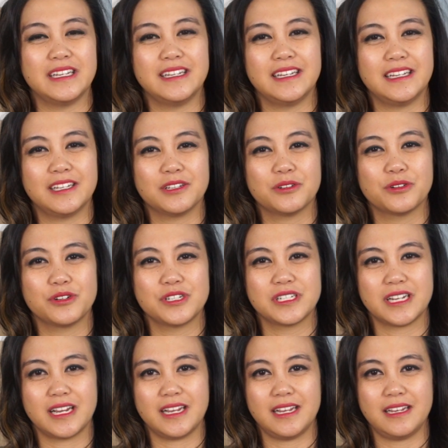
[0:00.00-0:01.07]
In knitting and
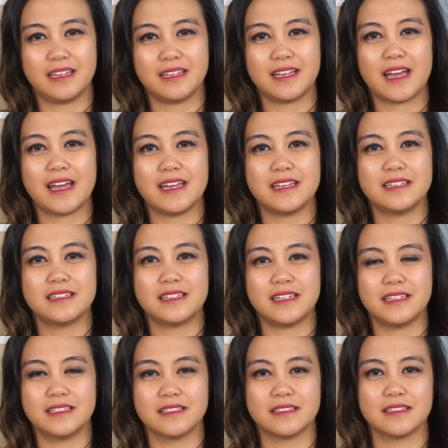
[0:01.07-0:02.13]
crochet, gauge
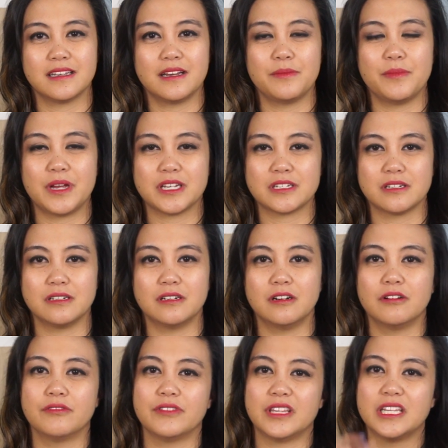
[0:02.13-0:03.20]
is a measure
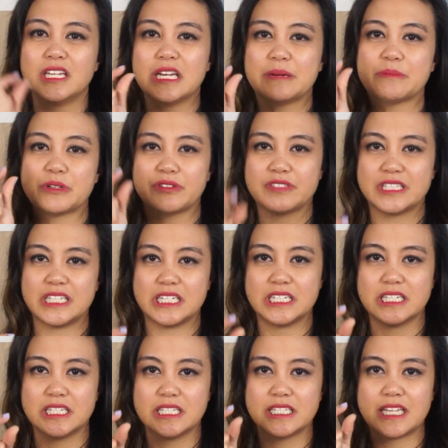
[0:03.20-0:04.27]
of the number of
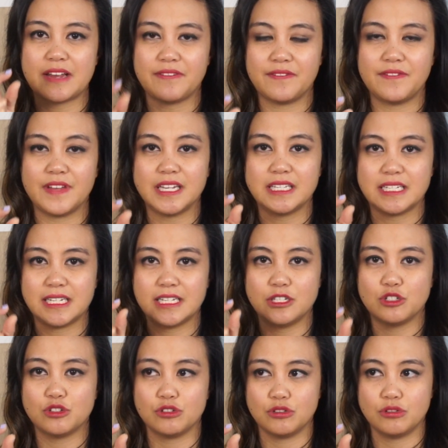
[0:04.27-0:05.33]
stitches that fit
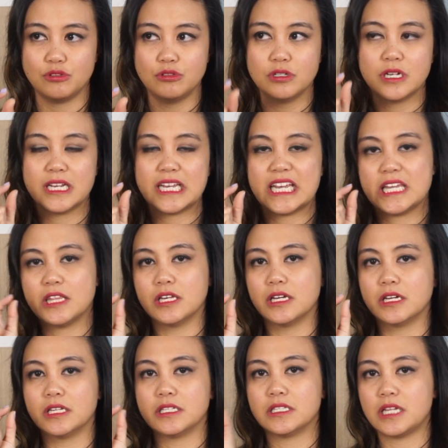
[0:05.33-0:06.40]
into
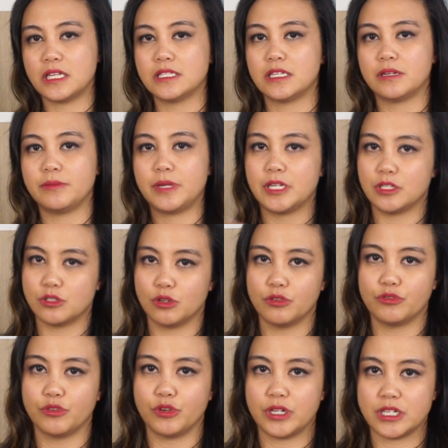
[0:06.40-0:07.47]
either 10 centimeters or
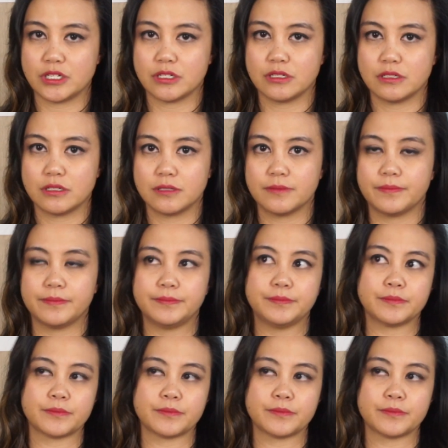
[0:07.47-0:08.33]
4 inches.